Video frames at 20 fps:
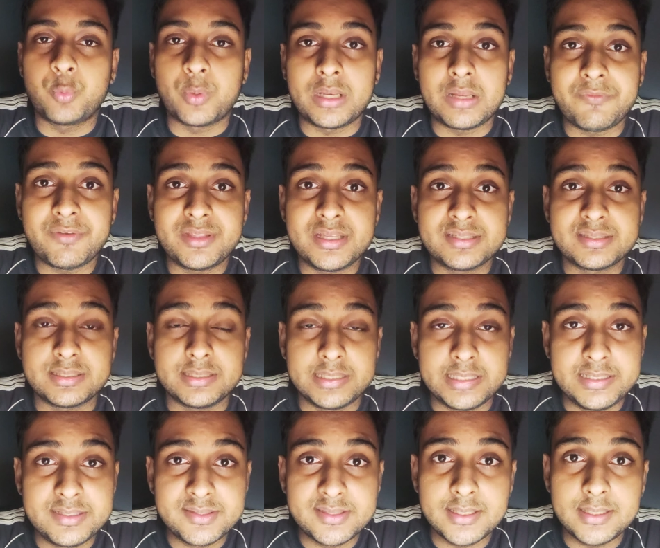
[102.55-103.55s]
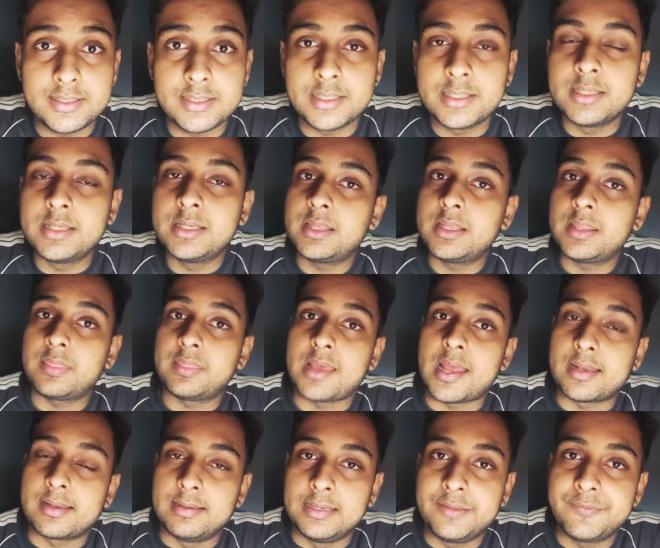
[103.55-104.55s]
Whenever there is an insult,
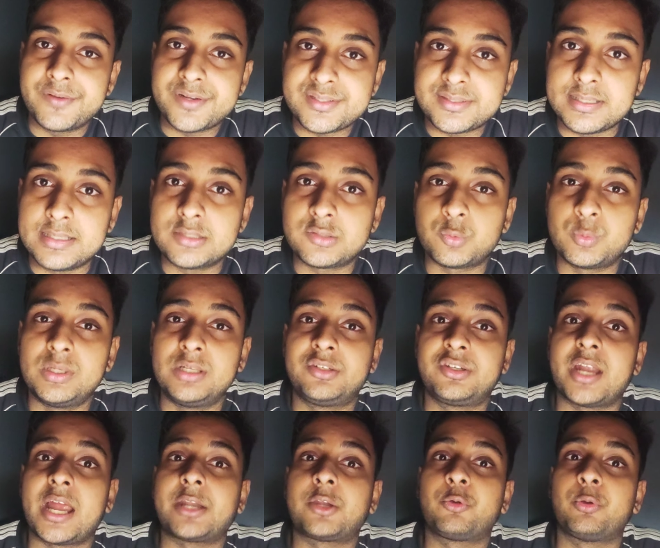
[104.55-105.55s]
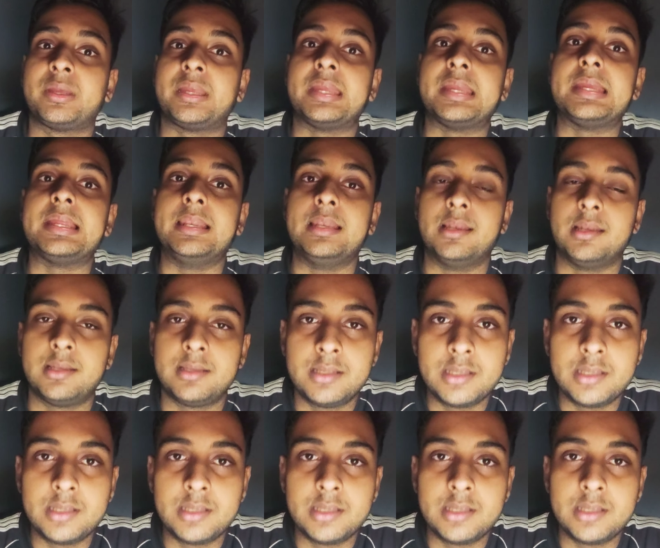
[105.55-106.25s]
that liver cells will try to heal.